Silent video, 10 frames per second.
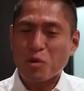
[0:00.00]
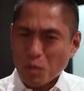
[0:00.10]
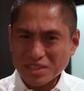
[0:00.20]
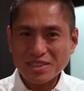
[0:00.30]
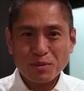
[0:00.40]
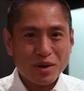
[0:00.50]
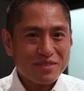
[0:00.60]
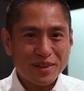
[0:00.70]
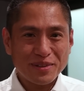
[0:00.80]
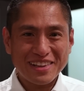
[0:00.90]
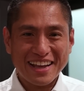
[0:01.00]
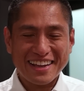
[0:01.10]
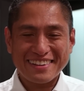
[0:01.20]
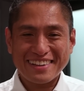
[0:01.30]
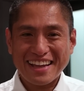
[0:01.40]
what's the workflow
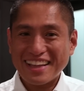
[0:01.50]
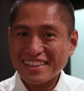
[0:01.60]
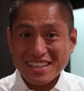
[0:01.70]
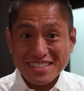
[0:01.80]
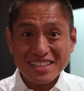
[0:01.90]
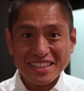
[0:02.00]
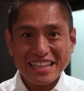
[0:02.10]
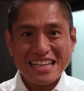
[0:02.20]
like? And is it